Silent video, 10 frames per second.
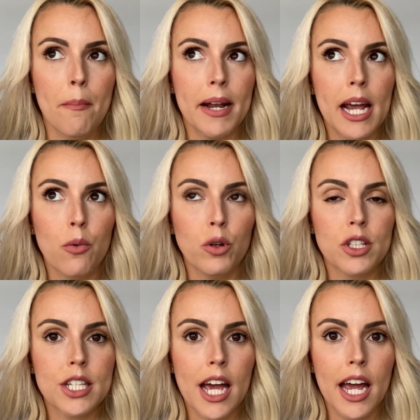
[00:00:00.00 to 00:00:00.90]
but I would
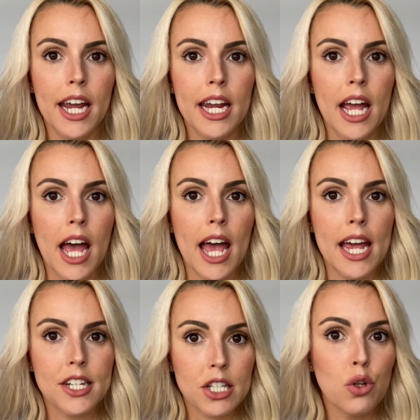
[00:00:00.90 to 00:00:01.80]
say
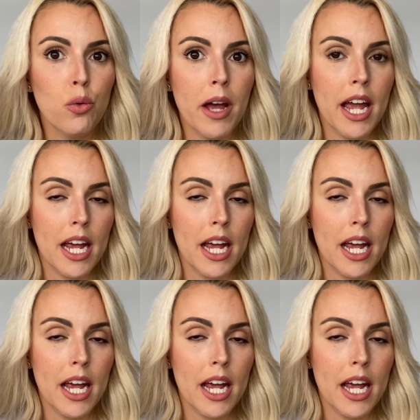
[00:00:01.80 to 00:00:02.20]
estuve